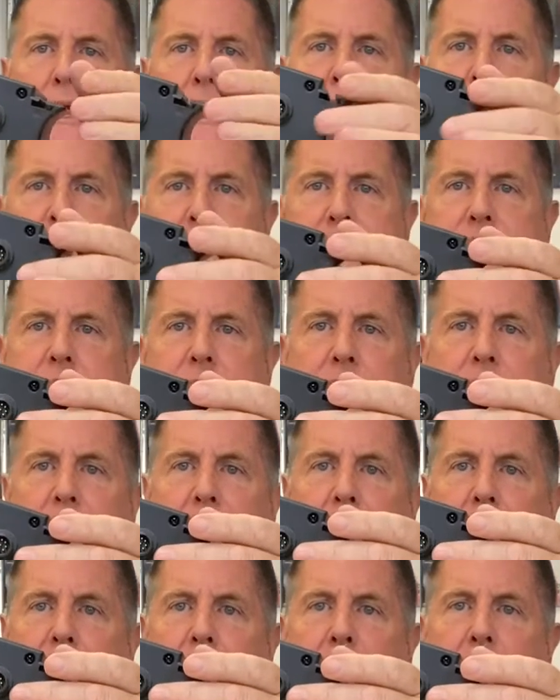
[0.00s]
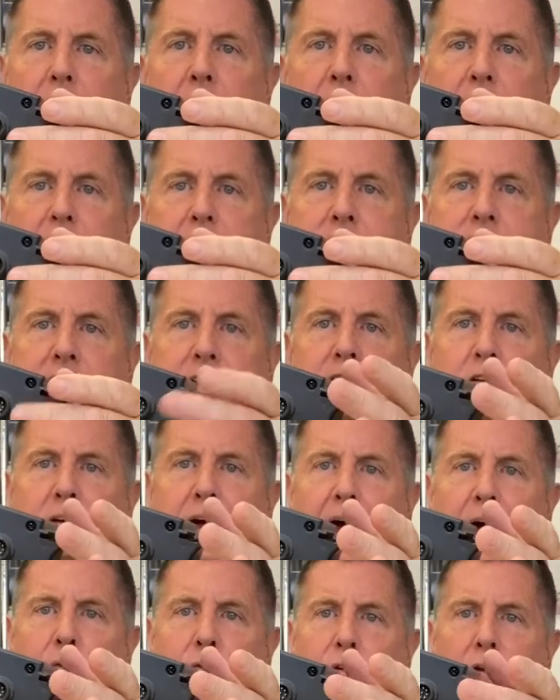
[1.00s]
is the signal
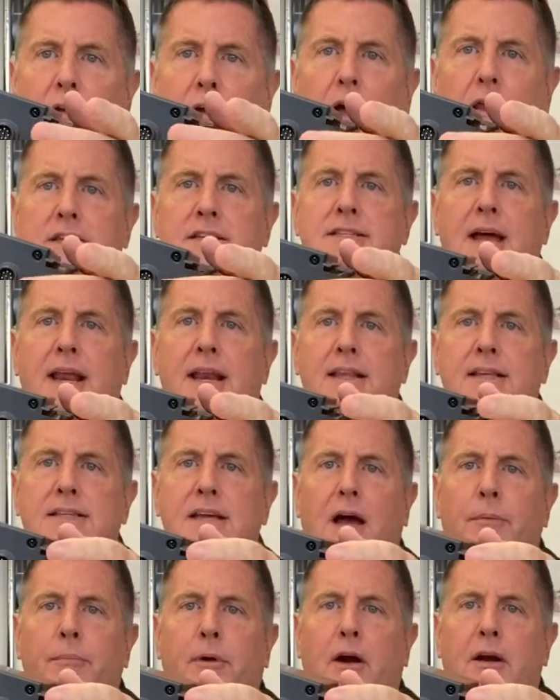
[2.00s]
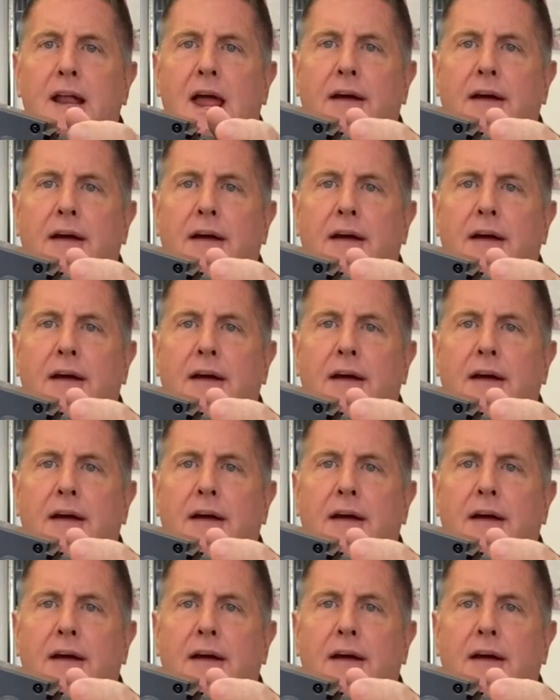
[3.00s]
out on the side of the soundbar.